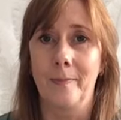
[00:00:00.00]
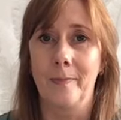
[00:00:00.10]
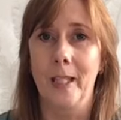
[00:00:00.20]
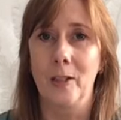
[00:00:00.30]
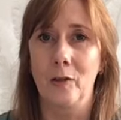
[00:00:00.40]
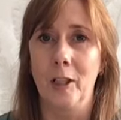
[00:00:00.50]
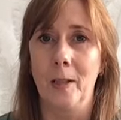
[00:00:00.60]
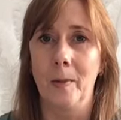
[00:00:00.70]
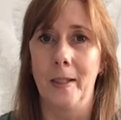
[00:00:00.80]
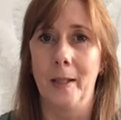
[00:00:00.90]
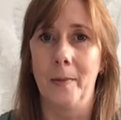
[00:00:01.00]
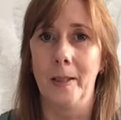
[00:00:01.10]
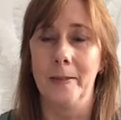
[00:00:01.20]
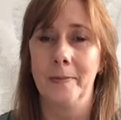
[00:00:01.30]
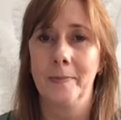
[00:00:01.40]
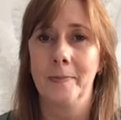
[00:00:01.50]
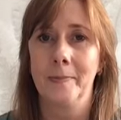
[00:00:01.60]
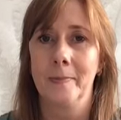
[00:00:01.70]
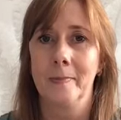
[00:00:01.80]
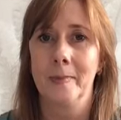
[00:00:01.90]
It's a tricky one, that one.
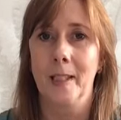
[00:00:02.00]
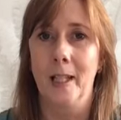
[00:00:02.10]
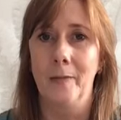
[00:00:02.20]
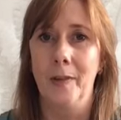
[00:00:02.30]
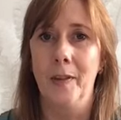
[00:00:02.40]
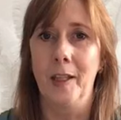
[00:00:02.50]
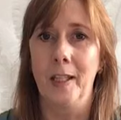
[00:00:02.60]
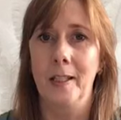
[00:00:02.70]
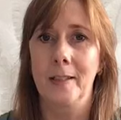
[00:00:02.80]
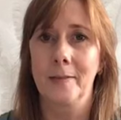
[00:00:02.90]
Have a think.